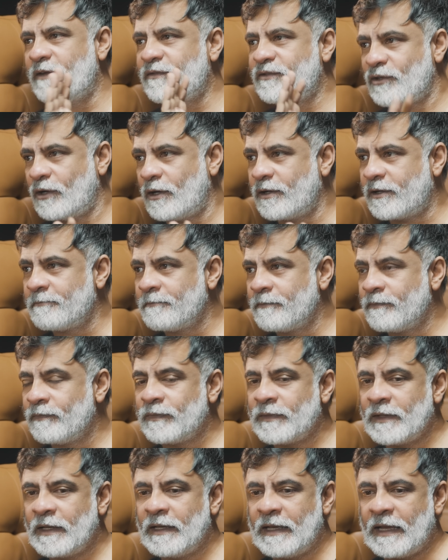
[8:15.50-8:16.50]
shot
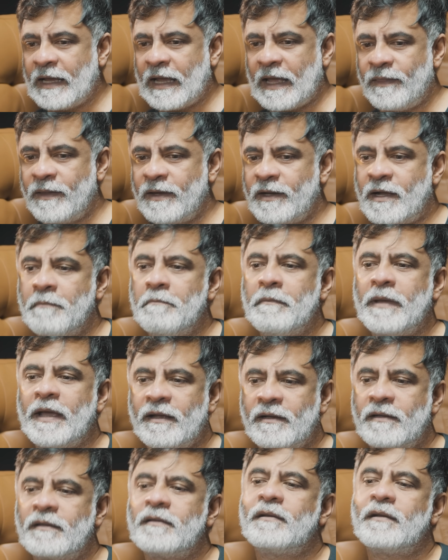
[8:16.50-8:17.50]
and then come back
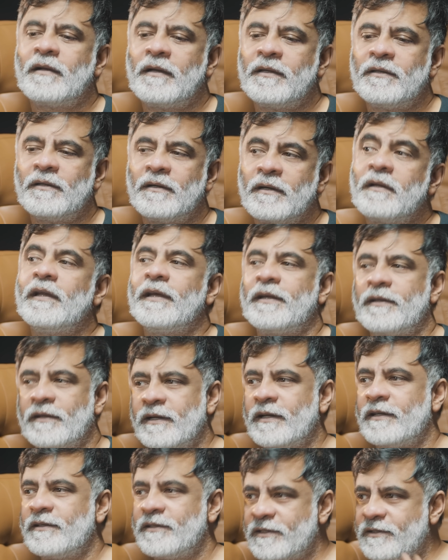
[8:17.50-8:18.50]
a year later
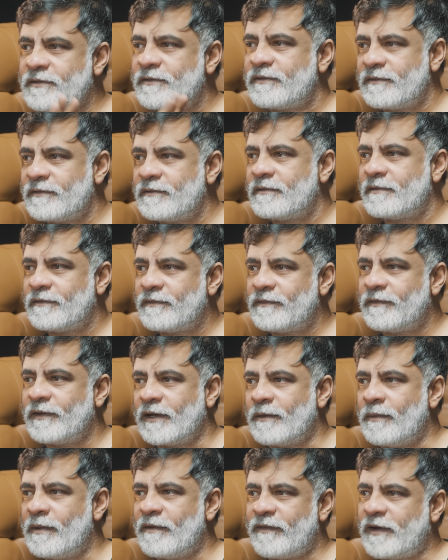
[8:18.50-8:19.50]
and just figure
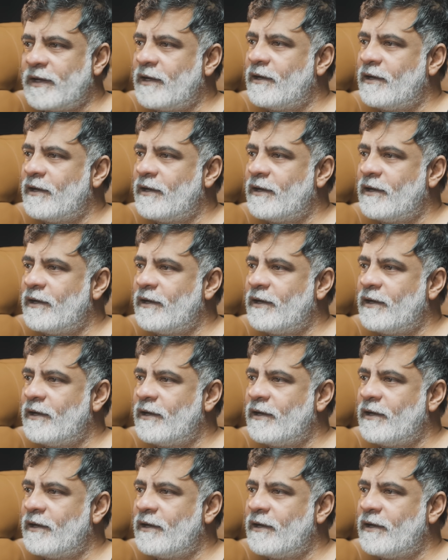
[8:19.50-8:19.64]
my final